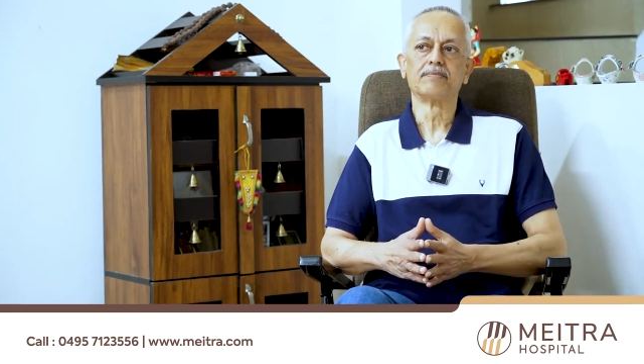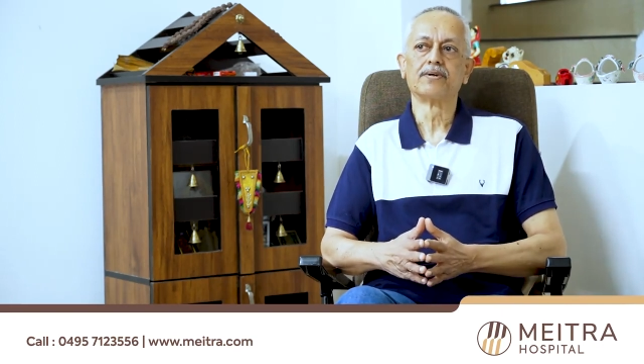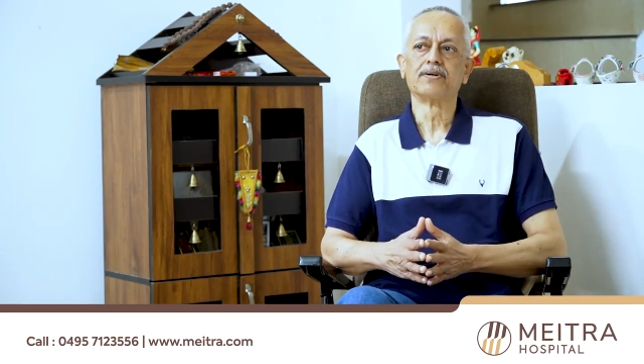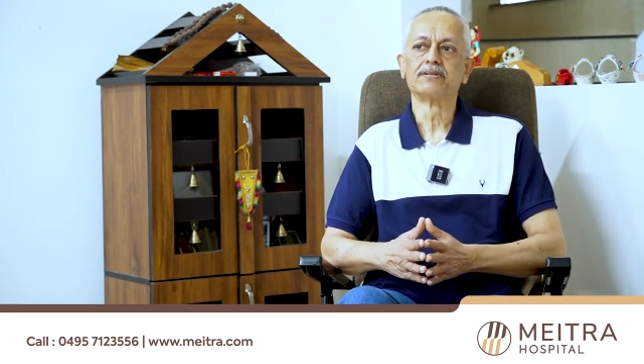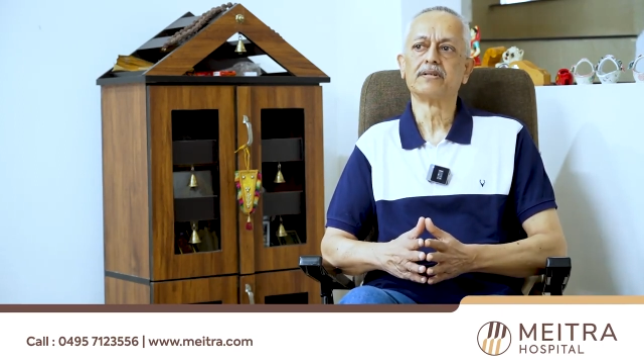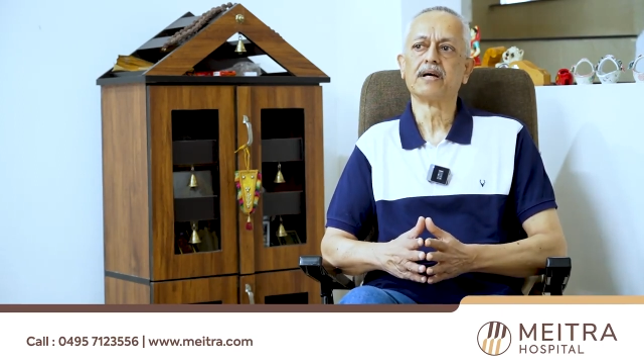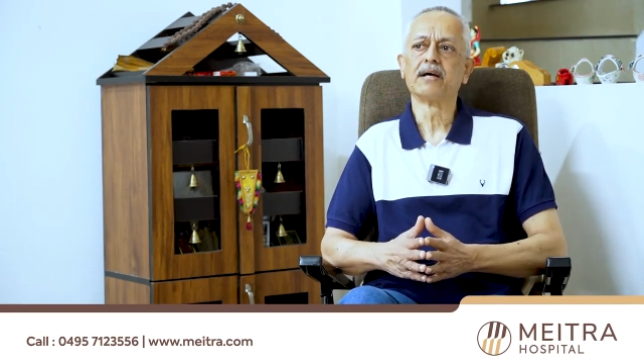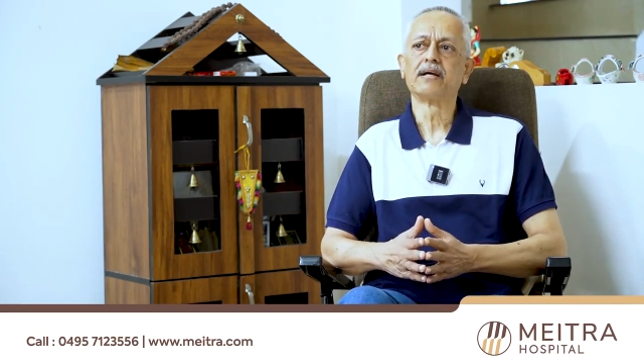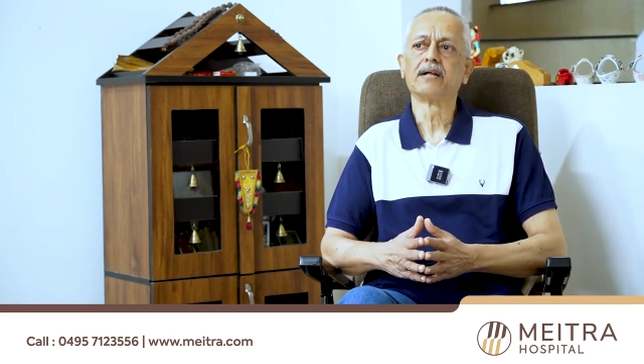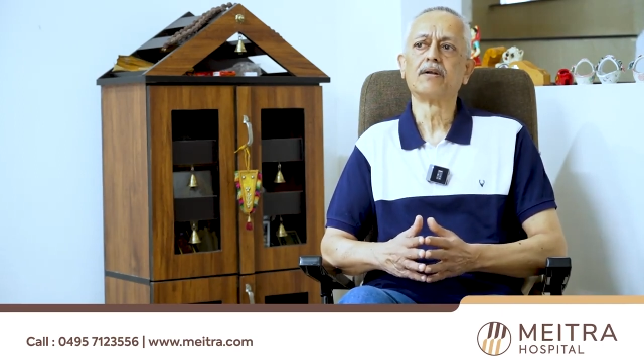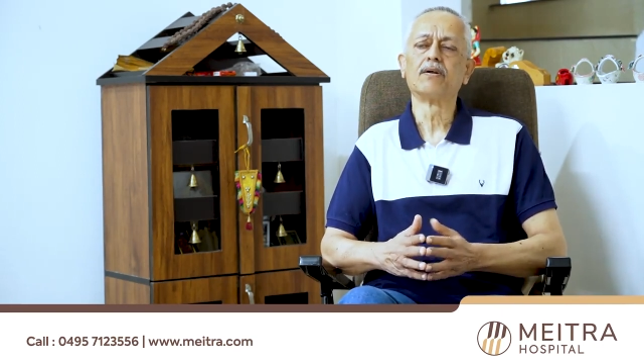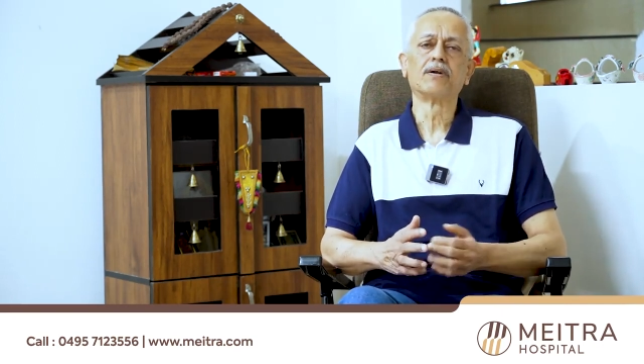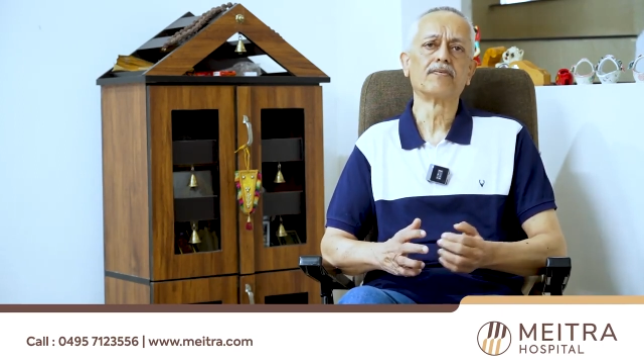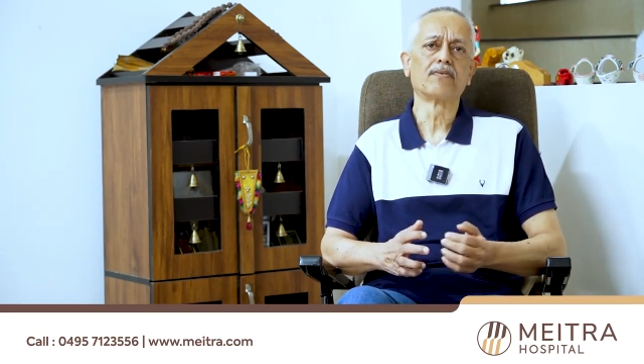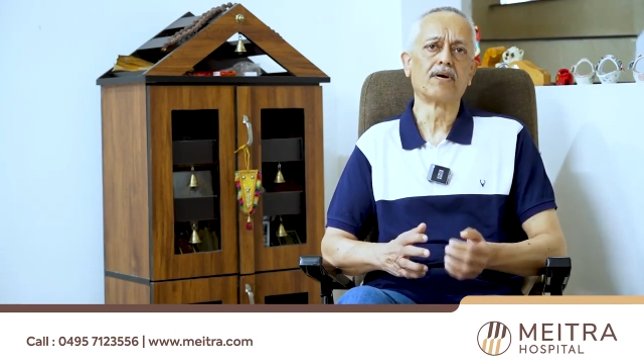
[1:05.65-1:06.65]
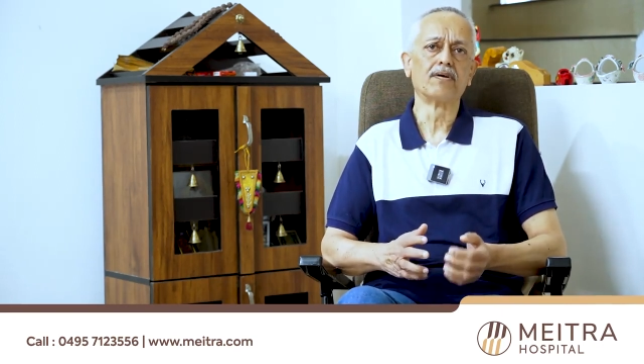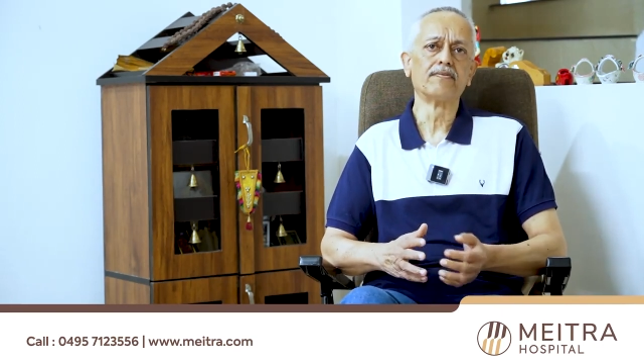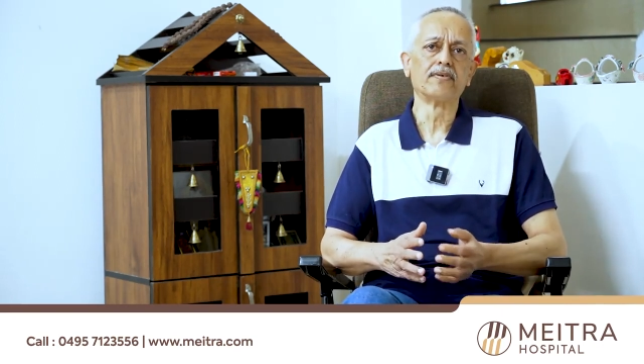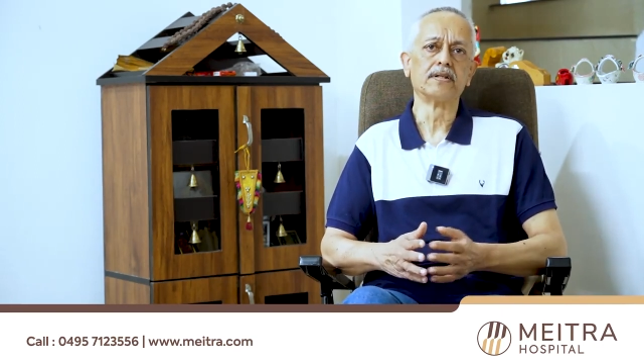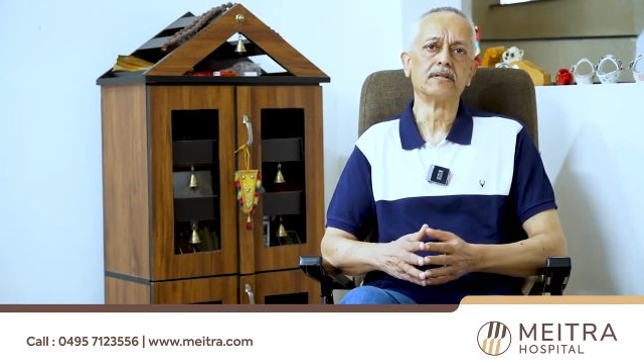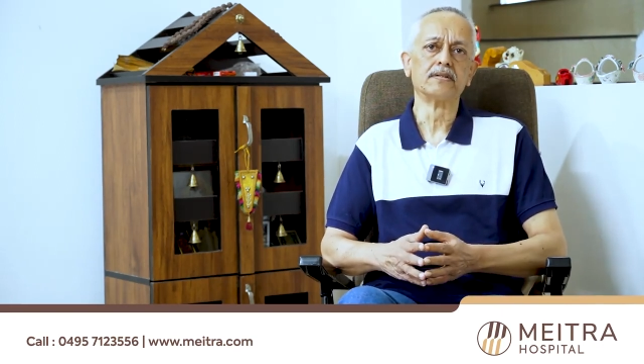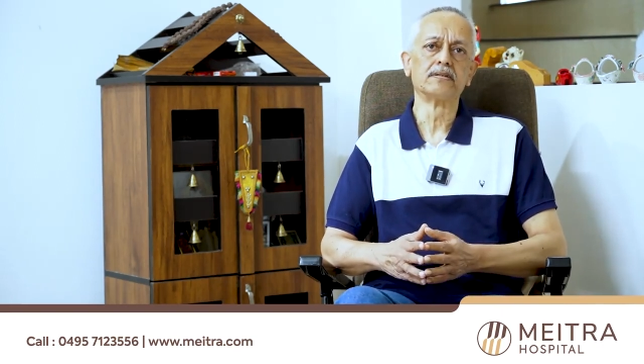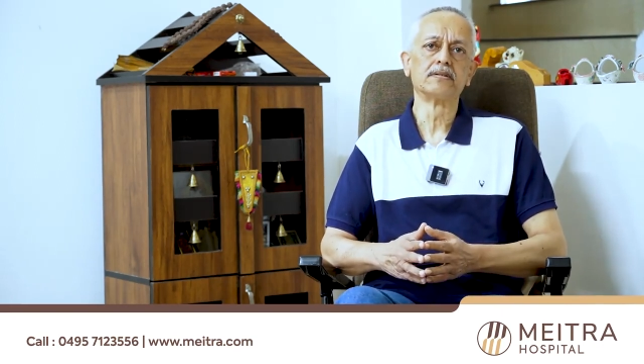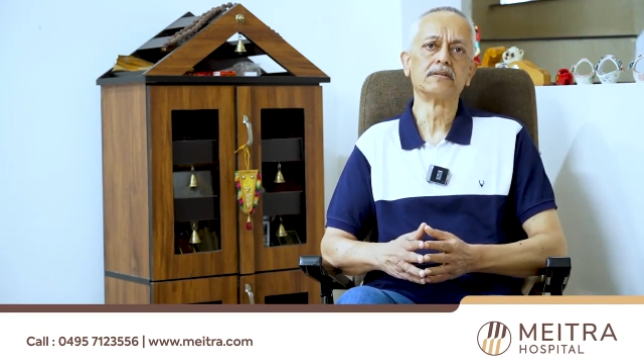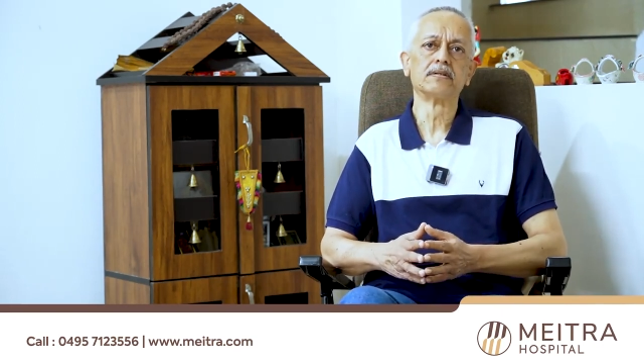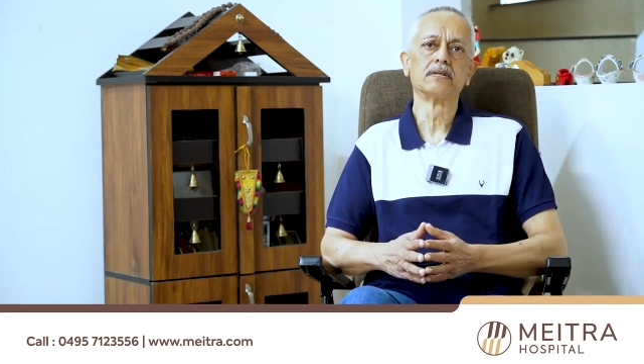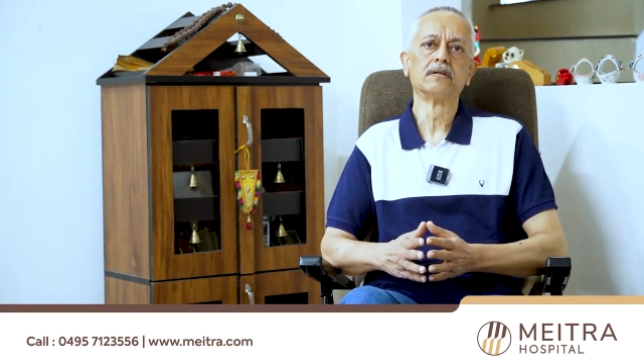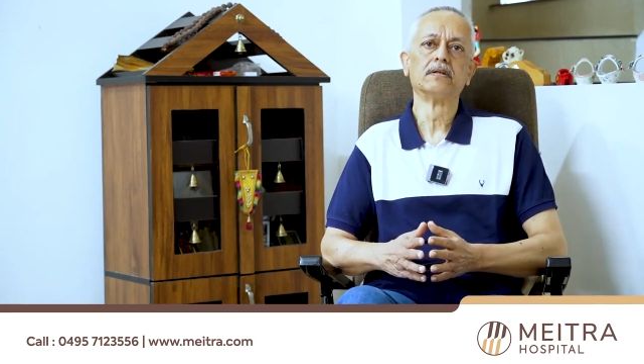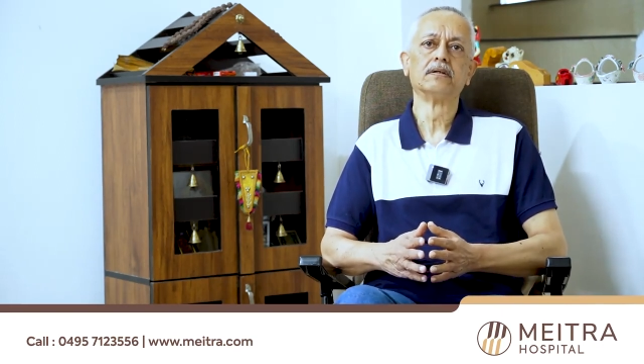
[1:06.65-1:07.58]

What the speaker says: because I had a lot of confidence.